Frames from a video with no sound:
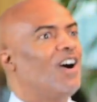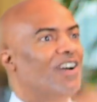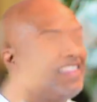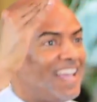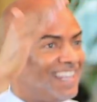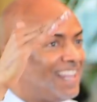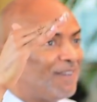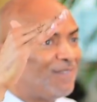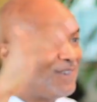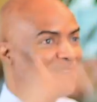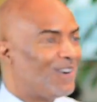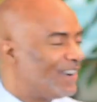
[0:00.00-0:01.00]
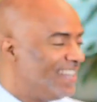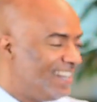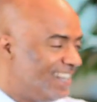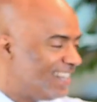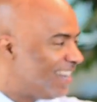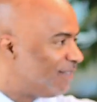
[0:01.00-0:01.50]
on that level or
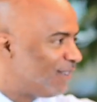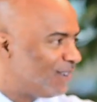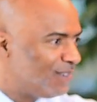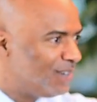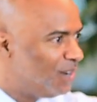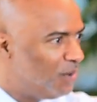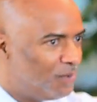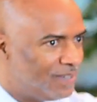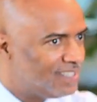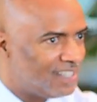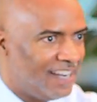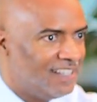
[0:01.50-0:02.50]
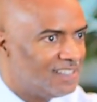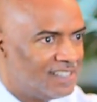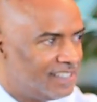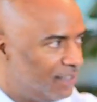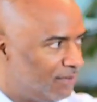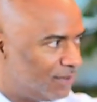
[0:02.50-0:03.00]
any level who was as
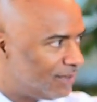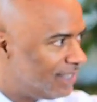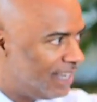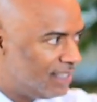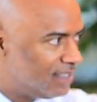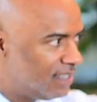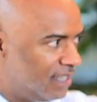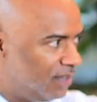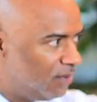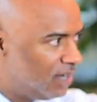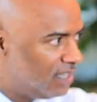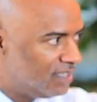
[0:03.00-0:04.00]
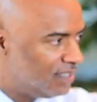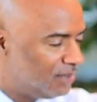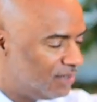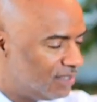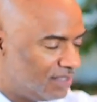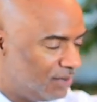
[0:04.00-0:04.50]
civil as he was.
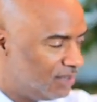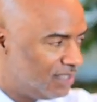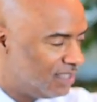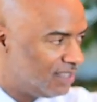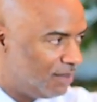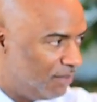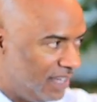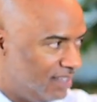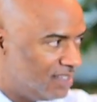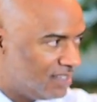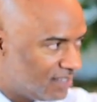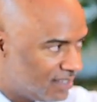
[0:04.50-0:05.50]
It was just amazing.